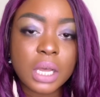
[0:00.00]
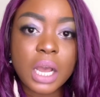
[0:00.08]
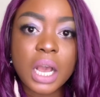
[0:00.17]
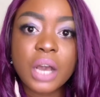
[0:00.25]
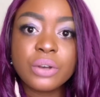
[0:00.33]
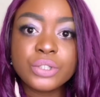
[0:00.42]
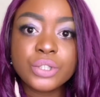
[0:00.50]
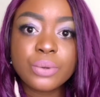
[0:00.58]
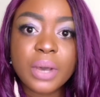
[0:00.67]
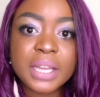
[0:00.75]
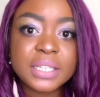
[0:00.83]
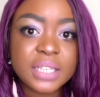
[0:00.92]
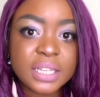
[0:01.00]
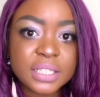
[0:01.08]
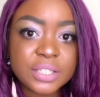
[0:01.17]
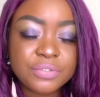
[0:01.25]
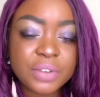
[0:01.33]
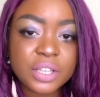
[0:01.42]
how to
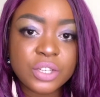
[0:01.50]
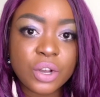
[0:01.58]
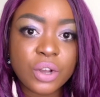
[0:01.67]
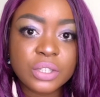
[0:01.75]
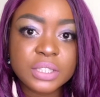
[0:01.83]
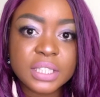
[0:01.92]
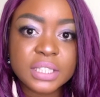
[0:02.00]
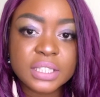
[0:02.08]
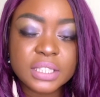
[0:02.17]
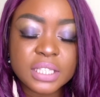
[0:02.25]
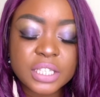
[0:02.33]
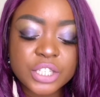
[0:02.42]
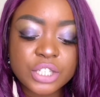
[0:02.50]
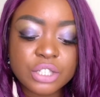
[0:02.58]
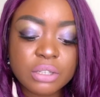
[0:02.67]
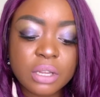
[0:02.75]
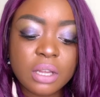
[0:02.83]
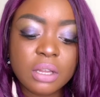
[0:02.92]
identify your content
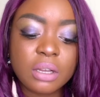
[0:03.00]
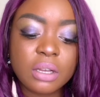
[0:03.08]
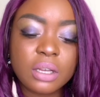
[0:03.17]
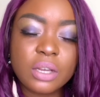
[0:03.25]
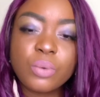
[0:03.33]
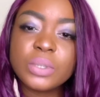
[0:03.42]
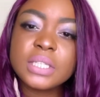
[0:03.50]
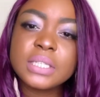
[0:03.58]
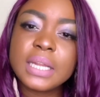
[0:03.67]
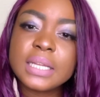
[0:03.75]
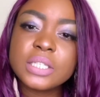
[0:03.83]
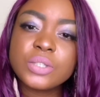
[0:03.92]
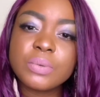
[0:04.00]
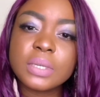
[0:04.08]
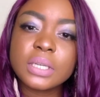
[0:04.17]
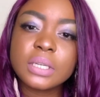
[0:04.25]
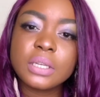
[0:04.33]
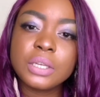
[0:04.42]
niche. Was it last
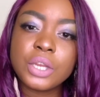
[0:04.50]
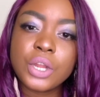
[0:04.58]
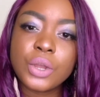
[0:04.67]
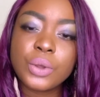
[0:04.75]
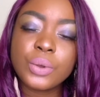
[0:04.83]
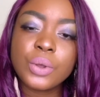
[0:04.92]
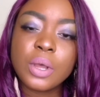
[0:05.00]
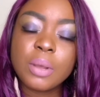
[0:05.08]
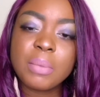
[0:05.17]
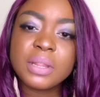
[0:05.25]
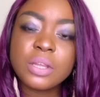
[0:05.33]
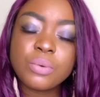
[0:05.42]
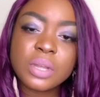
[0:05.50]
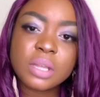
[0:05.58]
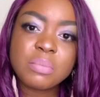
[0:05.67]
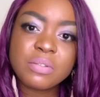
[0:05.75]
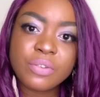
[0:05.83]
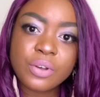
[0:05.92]
week? No. But the
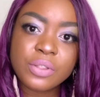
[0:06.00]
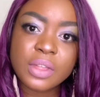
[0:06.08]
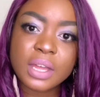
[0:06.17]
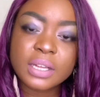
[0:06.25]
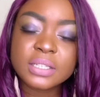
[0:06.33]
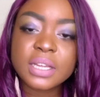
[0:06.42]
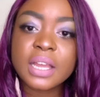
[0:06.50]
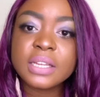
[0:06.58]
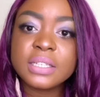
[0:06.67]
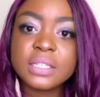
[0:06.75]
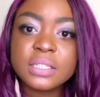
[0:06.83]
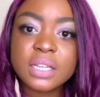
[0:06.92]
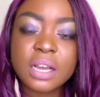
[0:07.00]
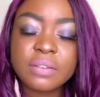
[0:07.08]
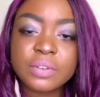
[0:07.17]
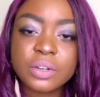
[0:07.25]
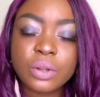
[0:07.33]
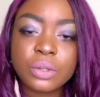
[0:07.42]
week before that, I did
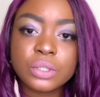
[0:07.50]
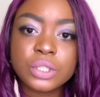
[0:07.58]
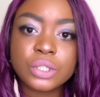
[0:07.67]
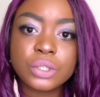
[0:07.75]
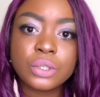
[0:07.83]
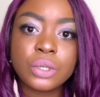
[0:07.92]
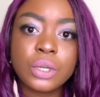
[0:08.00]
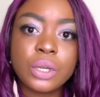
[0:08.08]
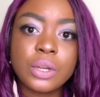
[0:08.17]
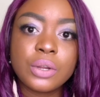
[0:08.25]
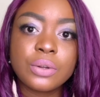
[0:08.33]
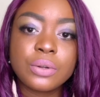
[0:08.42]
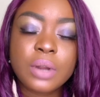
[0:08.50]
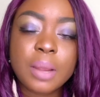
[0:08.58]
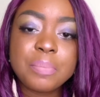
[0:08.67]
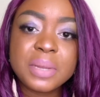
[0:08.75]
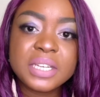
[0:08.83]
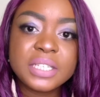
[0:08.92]
cover also
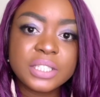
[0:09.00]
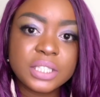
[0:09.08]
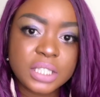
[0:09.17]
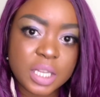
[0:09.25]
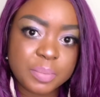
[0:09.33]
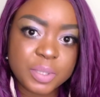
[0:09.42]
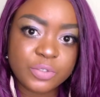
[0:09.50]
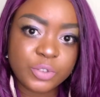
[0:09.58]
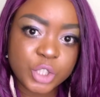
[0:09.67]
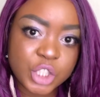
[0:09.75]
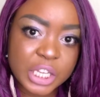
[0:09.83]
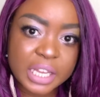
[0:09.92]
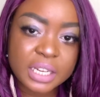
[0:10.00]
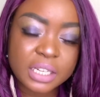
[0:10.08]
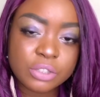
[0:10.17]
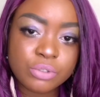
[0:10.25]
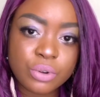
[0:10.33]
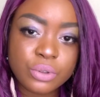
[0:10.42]
rapid tips for channel
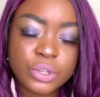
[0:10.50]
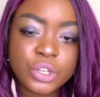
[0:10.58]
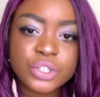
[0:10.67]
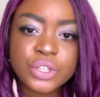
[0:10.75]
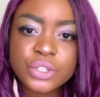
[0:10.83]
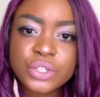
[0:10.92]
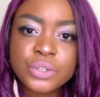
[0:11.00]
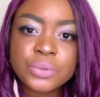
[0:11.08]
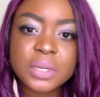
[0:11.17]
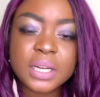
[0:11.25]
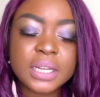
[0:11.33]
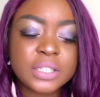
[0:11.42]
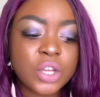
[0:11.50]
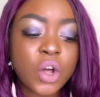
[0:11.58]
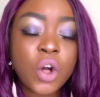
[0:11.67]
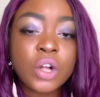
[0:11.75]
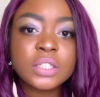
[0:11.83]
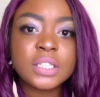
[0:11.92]
growth. So you do realize
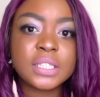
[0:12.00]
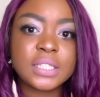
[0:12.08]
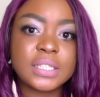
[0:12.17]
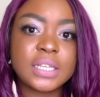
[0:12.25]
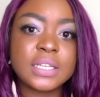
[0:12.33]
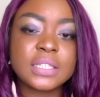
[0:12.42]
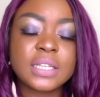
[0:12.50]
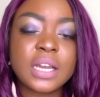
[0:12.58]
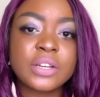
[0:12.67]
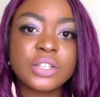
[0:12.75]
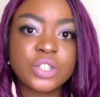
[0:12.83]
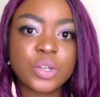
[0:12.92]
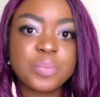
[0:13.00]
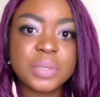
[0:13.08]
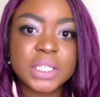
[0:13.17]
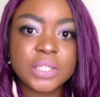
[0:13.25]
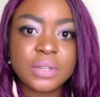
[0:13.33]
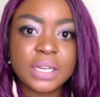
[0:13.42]
all these things are
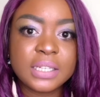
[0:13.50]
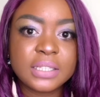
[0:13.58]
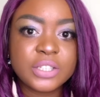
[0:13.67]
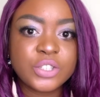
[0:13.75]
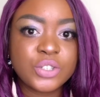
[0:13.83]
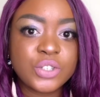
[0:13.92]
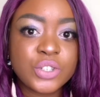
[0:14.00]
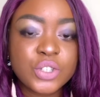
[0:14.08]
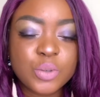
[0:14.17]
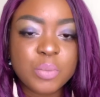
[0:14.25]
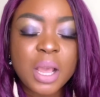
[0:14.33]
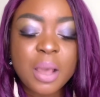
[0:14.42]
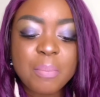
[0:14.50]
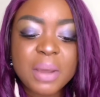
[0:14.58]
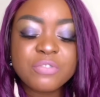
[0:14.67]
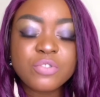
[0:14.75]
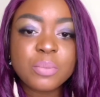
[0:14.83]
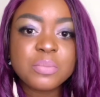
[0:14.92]
topics related to YouTube,
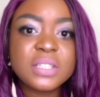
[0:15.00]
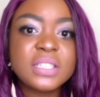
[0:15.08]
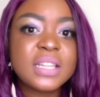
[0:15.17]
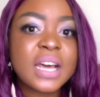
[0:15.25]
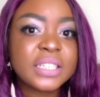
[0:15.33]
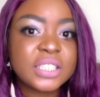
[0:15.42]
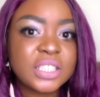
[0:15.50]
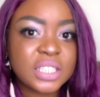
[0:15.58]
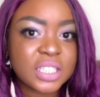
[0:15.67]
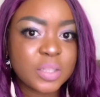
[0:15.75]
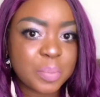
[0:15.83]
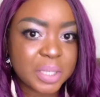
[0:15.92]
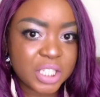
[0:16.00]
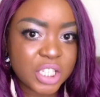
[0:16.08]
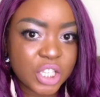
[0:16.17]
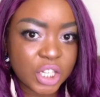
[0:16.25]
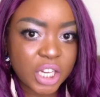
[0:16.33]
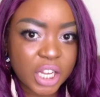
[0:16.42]
but from that just
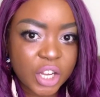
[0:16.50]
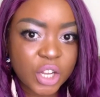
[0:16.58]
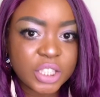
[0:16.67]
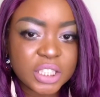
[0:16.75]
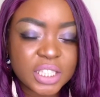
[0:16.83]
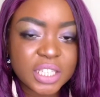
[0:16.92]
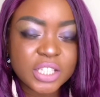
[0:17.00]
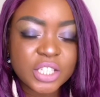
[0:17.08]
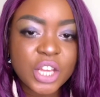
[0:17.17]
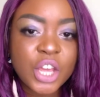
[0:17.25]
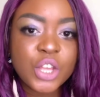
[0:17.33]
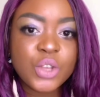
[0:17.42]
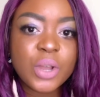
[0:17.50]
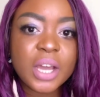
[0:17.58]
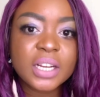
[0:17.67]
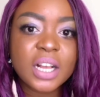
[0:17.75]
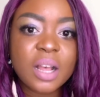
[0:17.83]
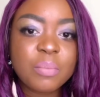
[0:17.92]
particular content, you
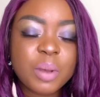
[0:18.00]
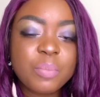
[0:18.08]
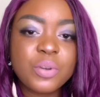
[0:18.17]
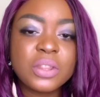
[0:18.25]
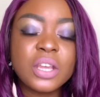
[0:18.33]
can come up with